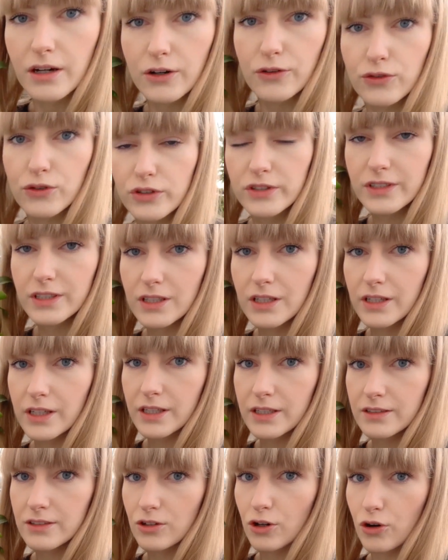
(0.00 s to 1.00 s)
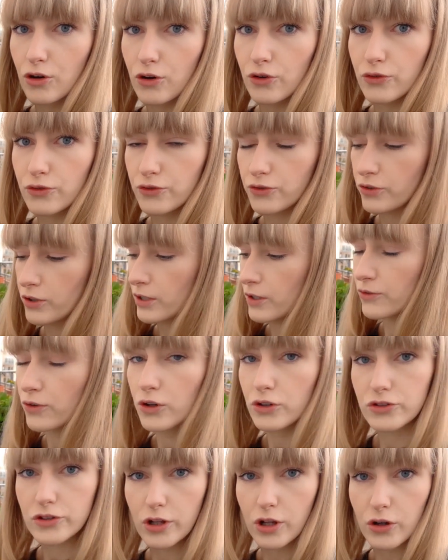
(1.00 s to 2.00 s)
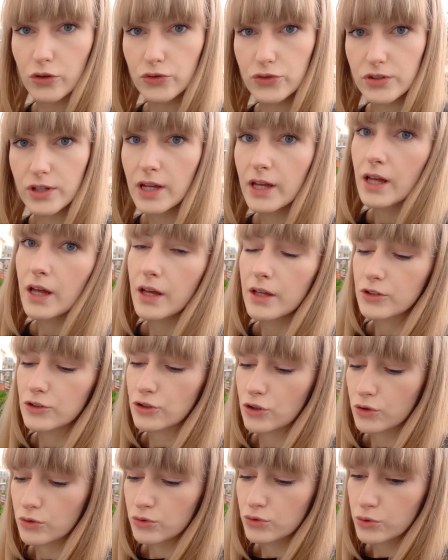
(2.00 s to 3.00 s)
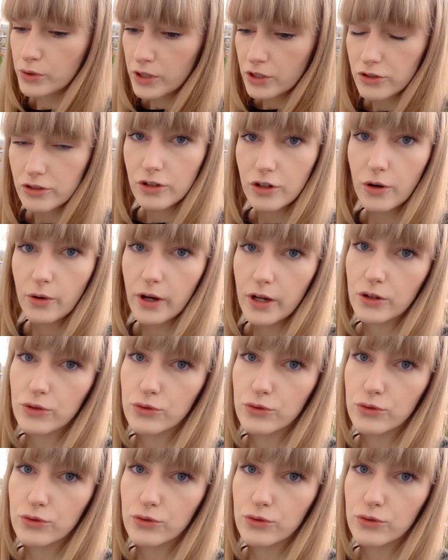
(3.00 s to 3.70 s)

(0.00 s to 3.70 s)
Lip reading: 4 seedlings of Foxgloves. So 2 years ago I